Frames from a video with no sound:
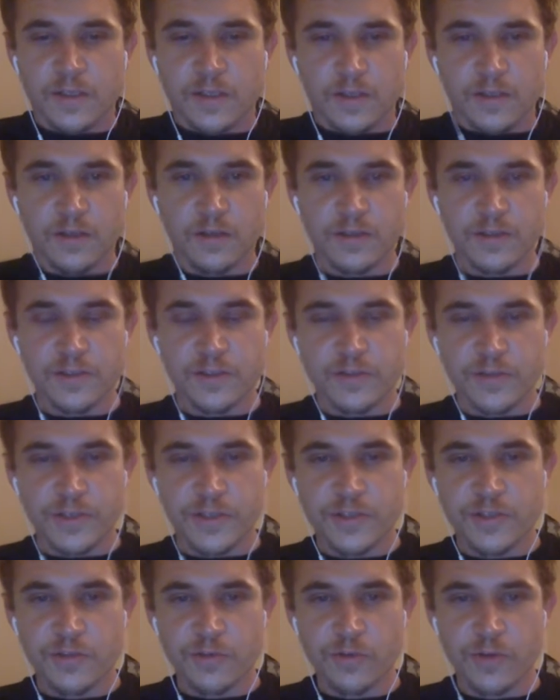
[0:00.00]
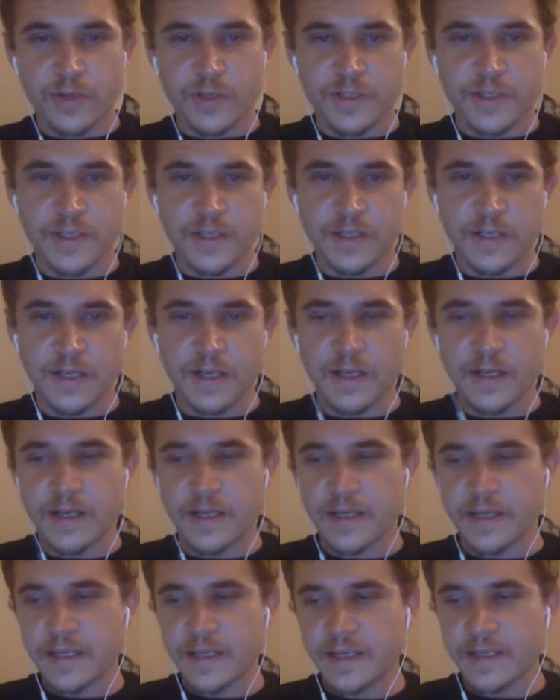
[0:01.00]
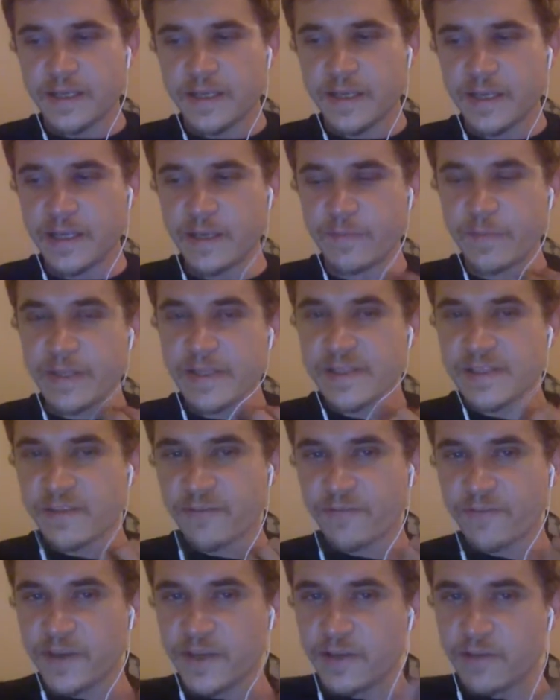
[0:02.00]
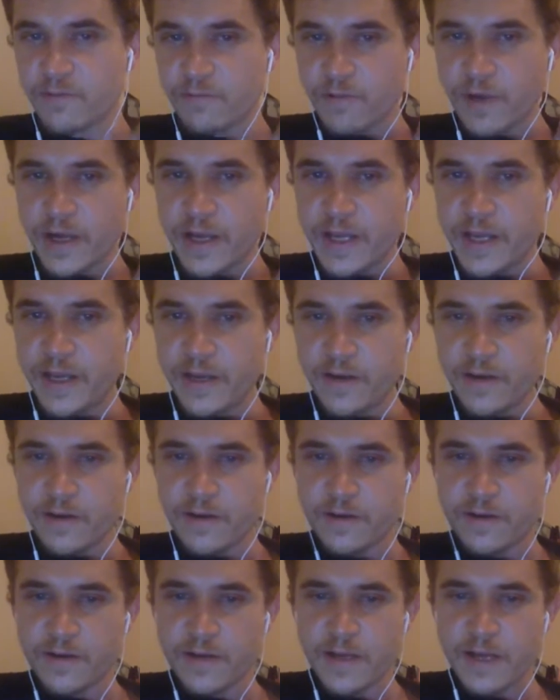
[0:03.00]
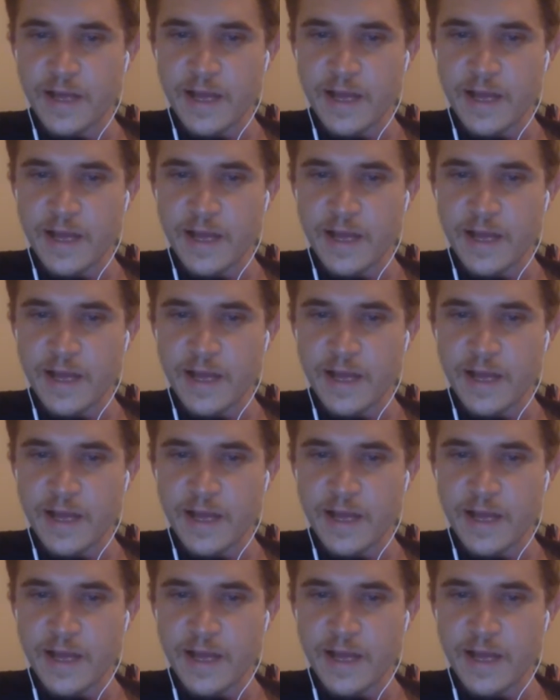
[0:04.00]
long story short, he admits defeat right here.